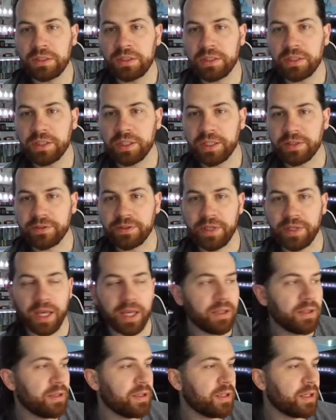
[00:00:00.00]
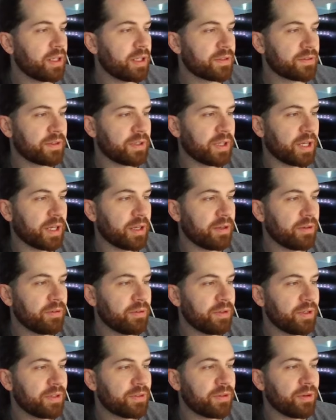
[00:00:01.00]
look at this guy. Look at this guy.
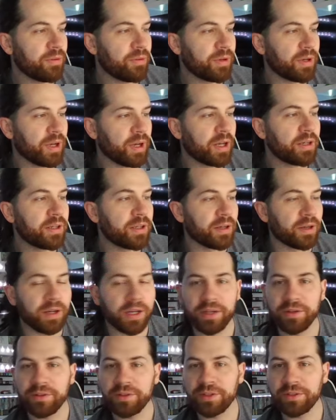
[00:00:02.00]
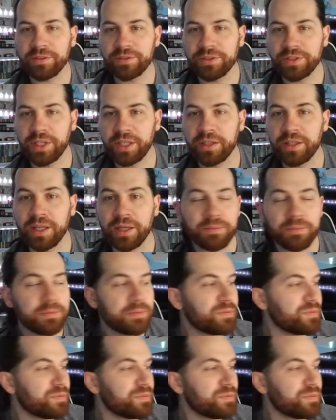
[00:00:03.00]
What is going on here? I don't understand that.